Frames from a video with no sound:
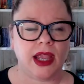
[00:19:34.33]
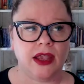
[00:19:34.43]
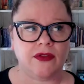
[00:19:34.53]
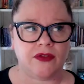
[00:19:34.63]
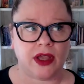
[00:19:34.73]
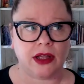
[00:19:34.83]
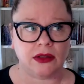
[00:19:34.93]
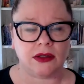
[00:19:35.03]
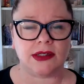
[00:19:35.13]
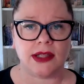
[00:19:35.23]
If it
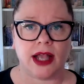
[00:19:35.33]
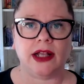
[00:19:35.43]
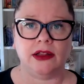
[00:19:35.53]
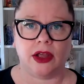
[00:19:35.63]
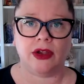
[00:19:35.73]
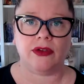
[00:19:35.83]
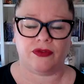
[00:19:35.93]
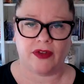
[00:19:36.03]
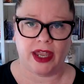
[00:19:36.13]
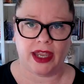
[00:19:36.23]
looks like a low
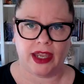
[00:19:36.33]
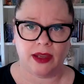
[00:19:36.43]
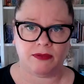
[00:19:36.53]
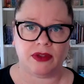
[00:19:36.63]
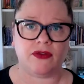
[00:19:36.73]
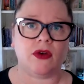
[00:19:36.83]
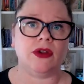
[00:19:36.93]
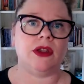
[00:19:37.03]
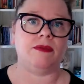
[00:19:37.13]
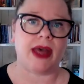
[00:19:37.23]
fee, before
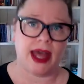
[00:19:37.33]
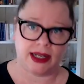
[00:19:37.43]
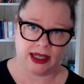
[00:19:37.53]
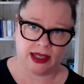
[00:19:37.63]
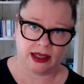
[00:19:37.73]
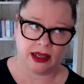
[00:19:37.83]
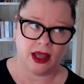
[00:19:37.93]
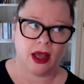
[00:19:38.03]
you panic